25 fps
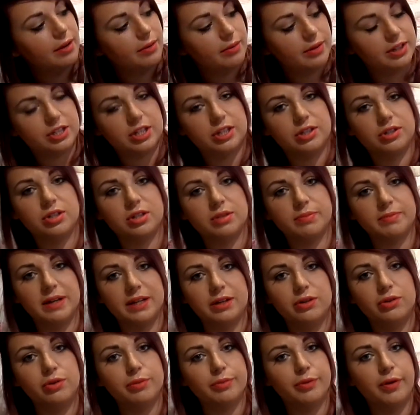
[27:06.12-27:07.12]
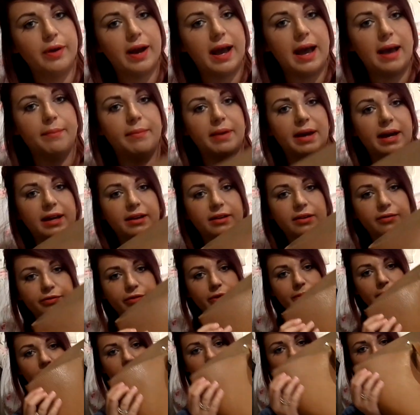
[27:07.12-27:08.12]
which is just my normal handbag
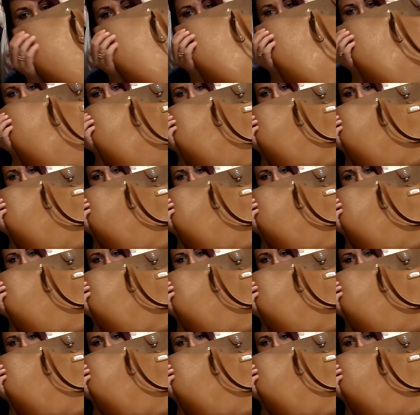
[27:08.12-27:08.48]
from Russell &